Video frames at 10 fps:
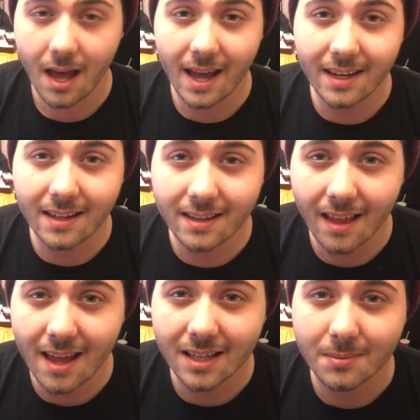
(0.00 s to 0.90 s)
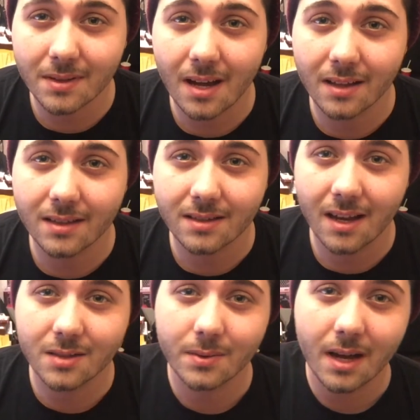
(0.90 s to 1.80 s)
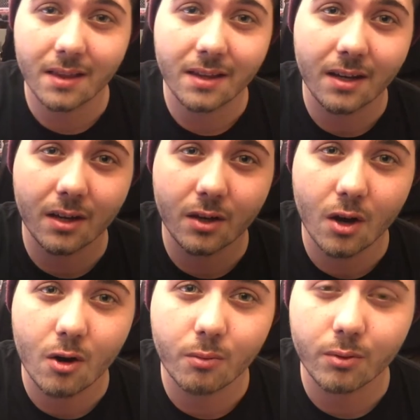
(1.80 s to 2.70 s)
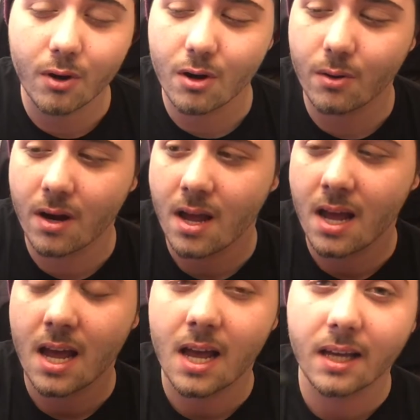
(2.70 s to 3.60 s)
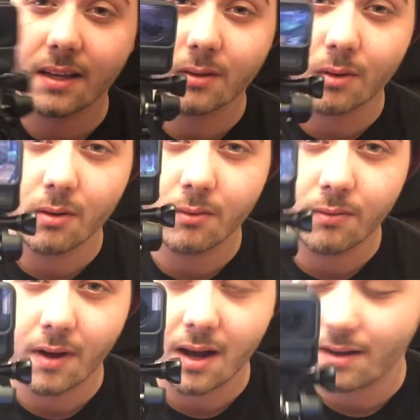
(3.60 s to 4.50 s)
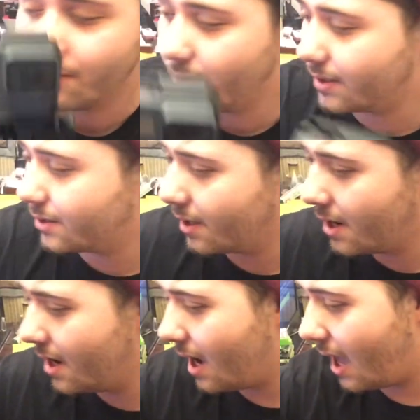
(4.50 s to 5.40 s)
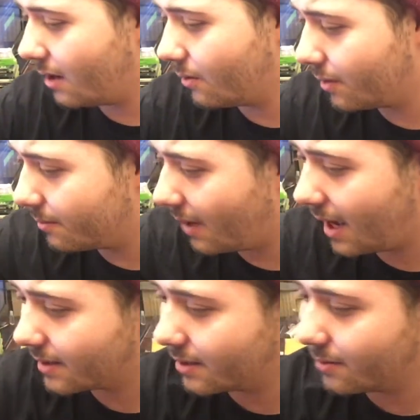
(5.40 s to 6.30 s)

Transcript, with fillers: And last but not least, guys, we got the GoPro Hero five, which I don't know where the box